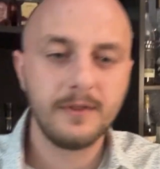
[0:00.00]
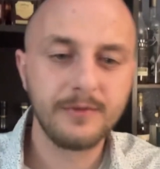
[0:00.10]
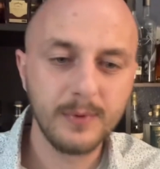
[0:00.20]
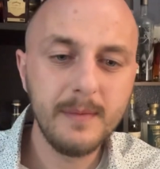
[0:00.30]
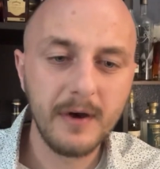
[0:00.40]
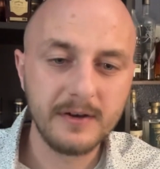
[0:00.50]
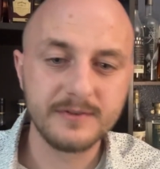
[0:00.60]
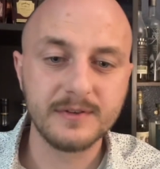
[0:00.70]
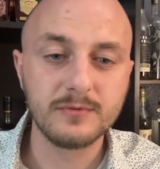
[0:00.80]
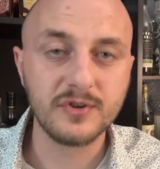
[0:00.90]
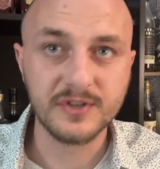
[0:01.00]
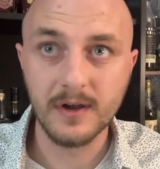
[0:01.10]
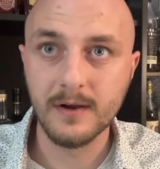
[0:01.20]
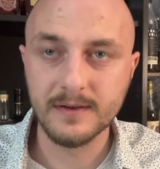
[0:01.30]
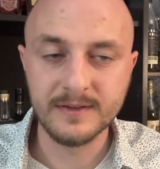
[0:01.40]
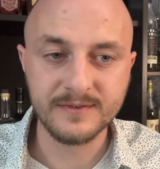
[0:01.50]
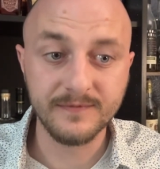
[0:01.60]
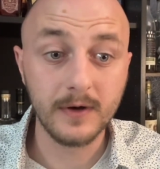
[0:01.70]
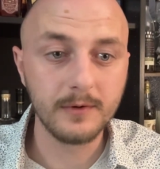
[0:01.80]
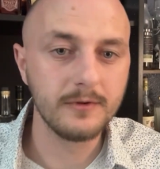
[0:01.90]
The three bottles you just saw is
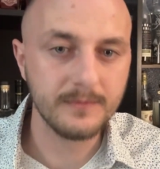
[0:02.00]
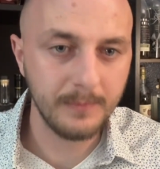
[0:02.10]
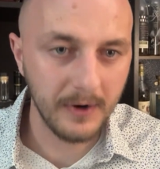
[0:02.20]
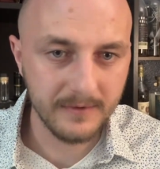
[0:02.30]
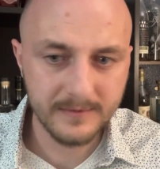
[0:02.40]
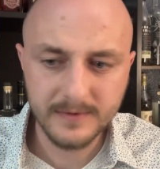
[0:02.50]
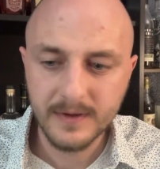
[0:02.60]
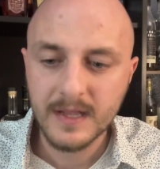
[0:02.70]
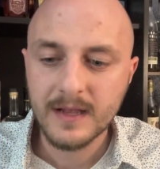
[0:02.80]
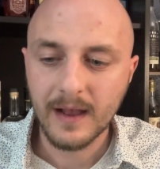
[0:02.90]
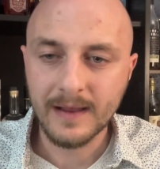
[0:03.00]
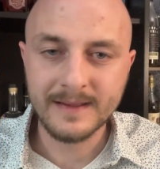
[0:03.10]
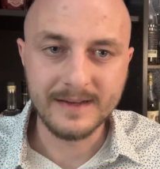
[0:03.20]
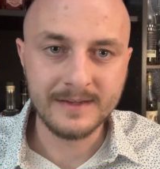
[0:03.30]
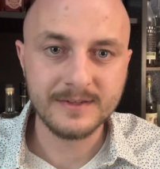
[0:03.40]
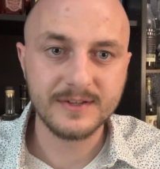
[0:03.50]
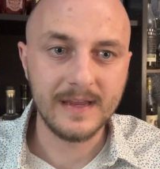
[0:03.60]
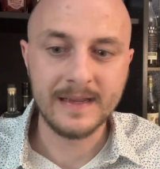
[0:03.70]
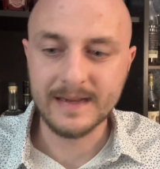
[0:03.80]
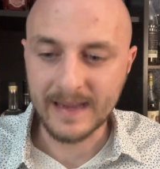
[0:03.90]
very Old Barton. It is
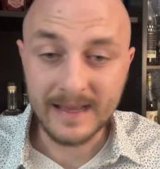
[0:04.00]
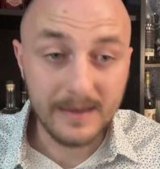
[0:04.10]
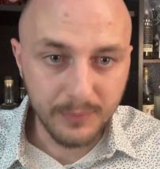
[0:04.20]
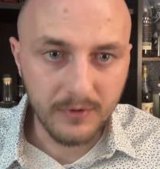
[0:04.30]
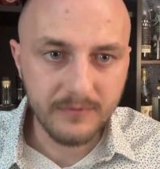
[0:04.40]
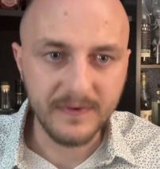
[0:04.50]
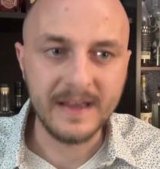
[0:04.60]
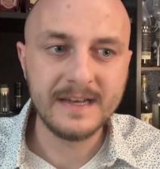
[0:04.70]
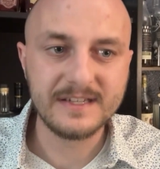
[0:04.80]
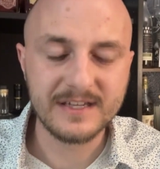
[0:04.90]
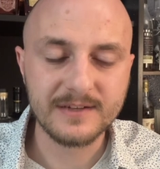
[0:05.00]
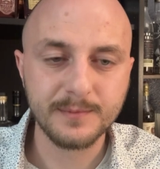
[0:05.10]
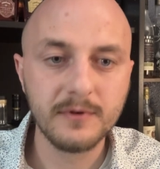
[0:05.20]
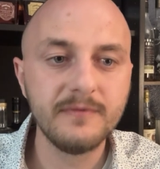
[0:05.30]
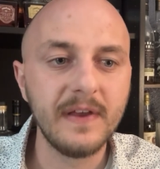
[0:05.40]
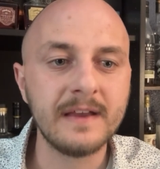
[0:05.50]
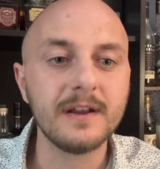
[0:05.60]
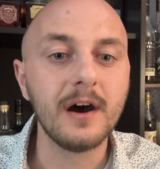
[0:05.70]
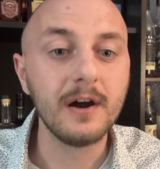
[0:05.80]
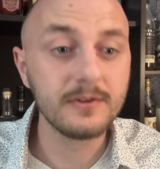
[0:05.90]
a 80 proof, 86 proof, and
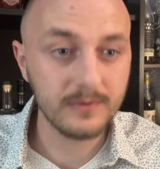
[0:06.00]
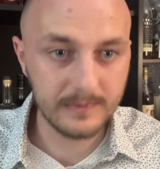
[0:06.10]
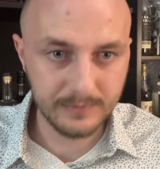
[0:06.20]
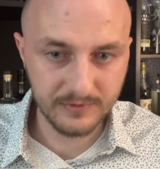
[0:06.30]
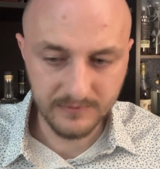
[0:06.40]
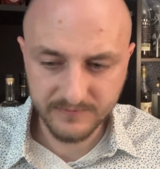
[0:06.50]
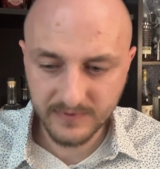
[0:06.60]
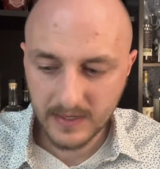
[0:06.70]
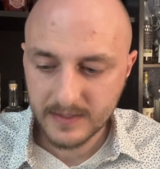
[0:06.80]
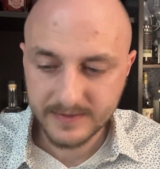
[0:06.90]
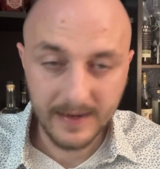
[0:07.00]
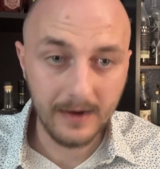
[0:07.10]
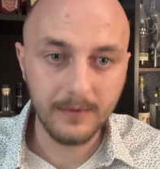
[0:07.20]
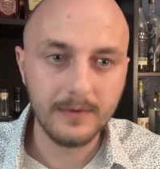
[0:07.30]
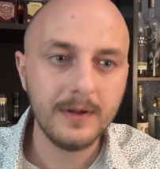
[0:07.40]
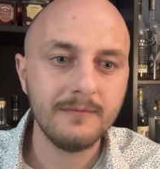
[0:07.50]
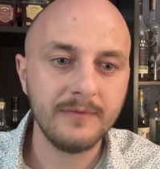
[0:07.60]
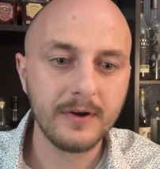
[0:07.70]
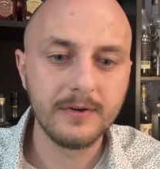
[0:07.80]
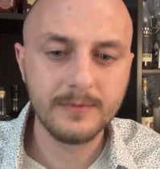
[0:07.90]
100 proof. Now,
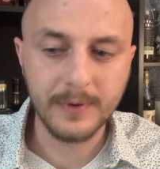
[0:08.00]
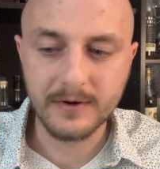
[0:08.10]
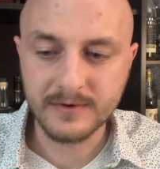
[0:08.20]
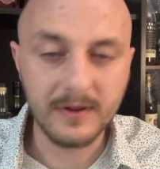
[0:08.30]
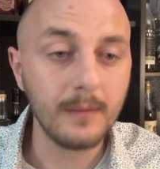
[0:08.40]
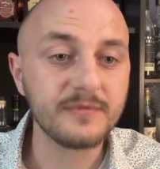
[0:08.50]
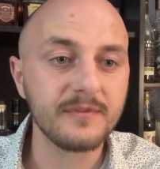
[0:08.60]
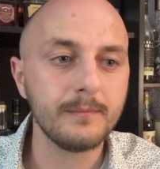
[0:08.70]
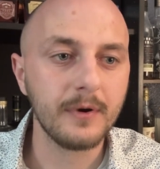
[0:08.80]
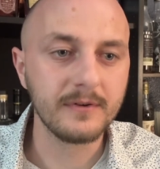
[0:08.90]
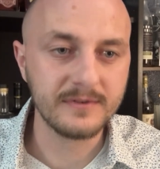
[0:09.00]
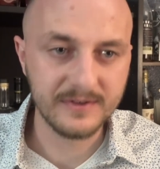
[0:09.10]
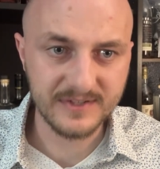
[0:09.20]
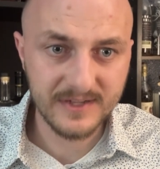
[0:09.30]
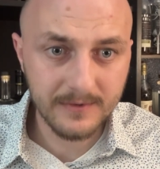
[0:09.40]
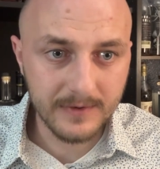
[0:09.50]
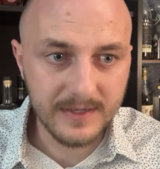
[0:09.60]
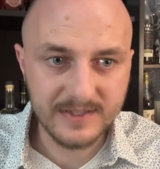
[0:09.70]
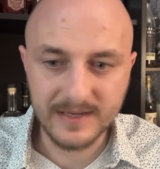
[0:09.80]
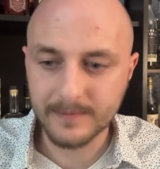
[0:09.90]
very Old Barton comes from Barton
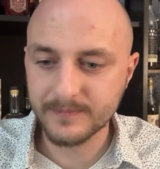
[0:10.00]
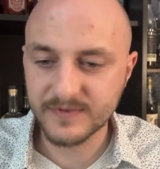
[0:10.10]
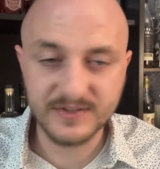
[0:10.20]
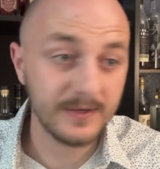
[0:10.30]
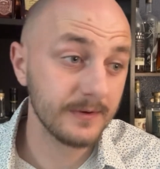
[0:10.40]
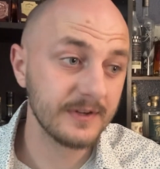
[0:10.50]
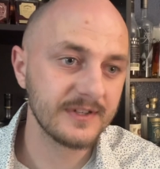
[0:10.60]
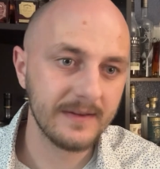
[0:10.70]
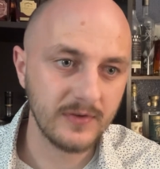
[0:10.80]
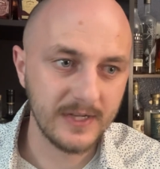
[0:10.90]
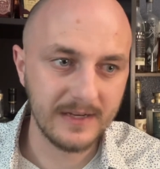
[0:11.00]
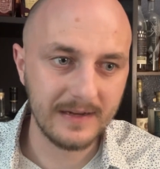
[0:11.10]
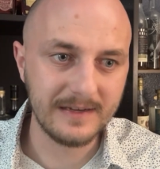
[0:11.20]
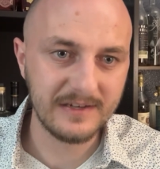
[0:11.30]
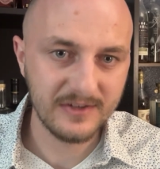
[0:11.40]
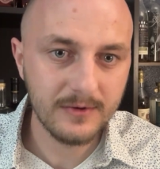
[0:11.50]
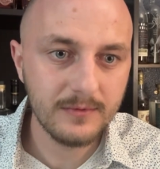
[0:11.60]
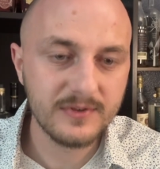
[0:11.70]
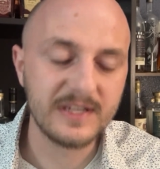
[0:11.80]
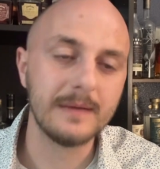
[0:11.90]
Distillery, same distillery
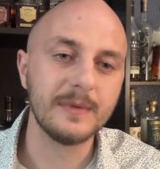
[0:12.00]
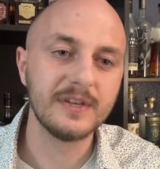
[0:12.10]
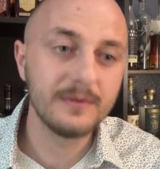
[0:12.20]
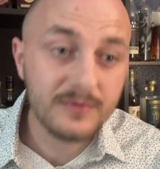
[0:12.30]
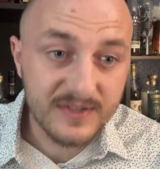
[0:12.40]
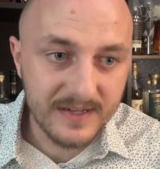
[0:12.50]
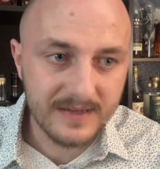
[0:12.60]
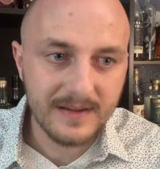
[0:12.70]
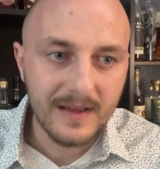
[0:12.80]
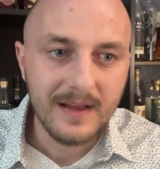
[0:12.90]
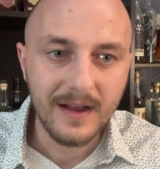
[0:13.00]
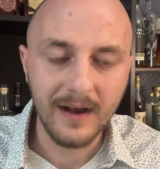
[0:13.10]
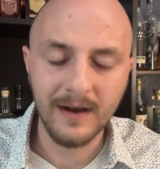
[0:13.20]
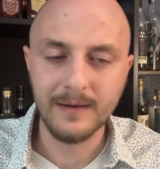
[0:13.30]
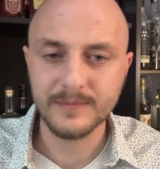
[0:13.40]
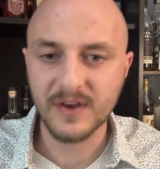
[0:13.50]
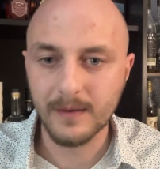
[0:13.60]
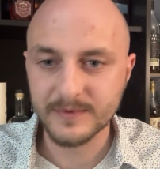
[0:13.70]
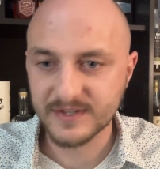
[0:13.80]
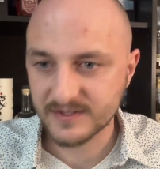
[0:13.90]
1792, Sam Houston,
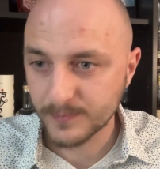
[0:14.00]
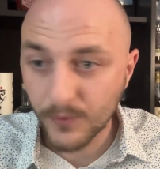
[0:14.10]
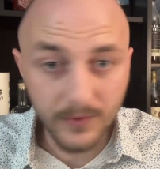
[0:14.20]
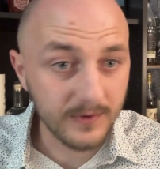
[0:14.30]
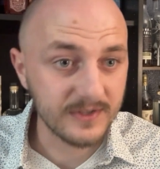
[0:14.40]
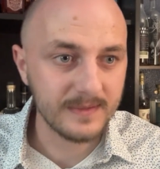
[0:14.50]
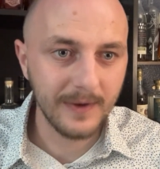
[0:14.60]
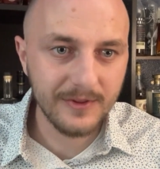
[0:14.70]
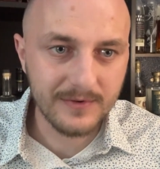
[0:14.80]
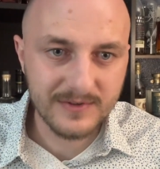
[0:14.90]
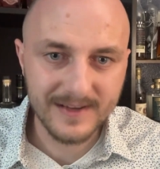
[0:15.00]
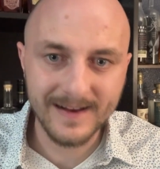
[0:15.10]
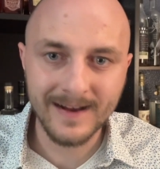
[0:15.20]
Thomas S. Moore, and some others.